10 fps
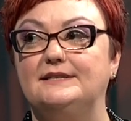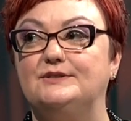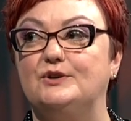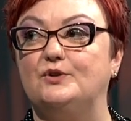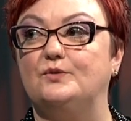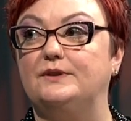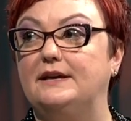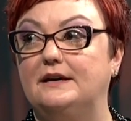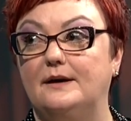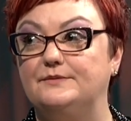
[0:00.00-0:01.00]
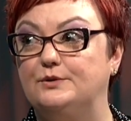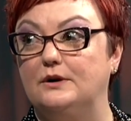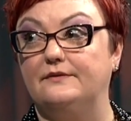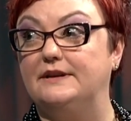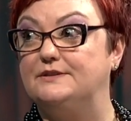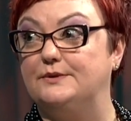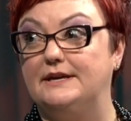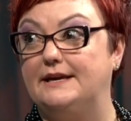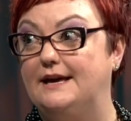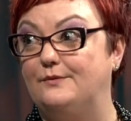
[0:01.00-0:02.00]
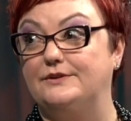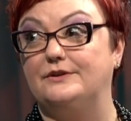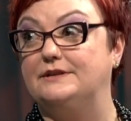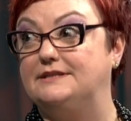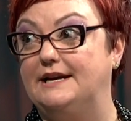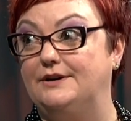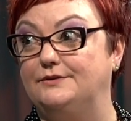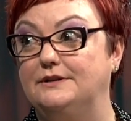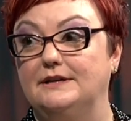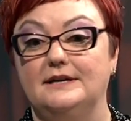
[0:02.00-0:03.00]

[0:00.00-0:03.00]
And so they come to our events when they can, when they're in town.